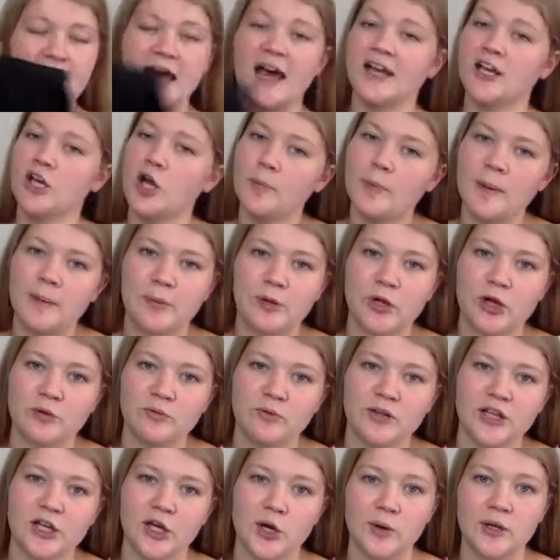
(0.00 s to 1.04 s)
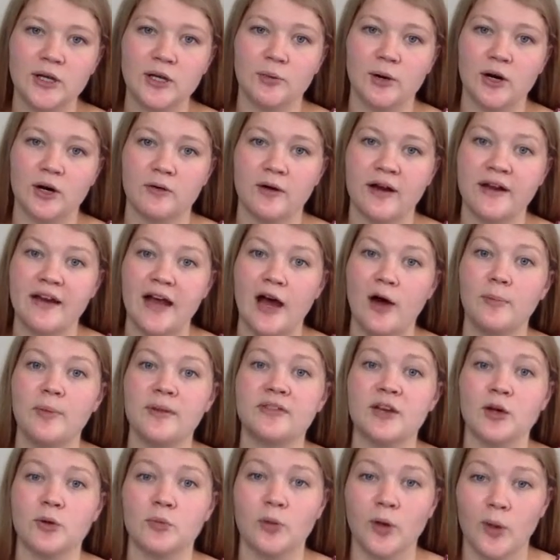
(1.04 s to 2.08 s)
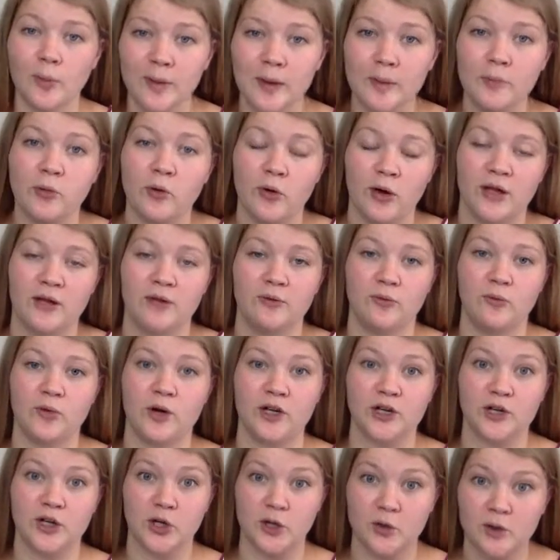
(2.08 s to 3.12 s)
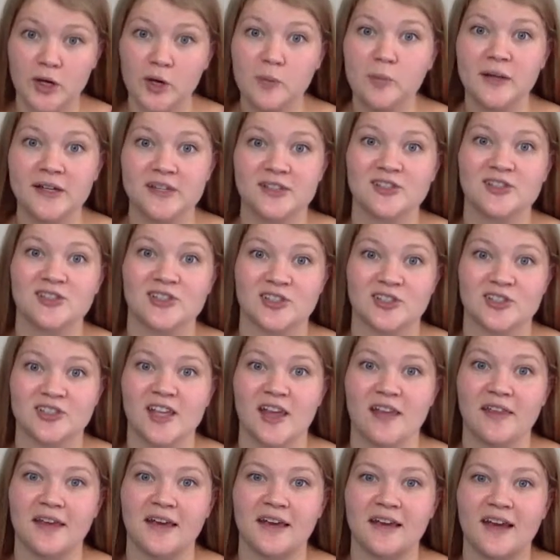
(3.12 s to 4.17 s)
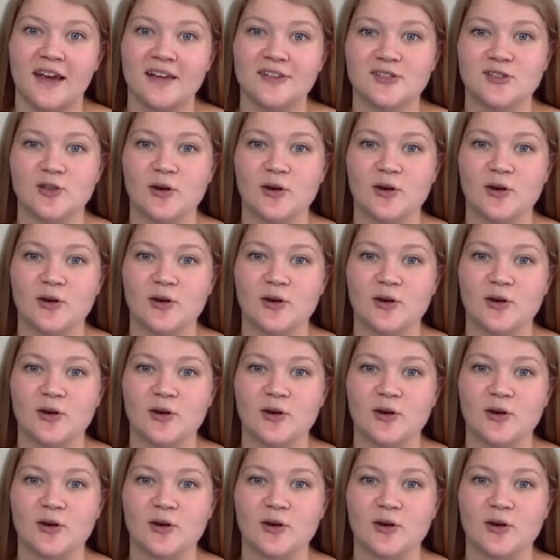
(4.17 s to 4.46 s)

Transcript: I know people aren't really going to work right now, but there will be a point when career pieces are selling again.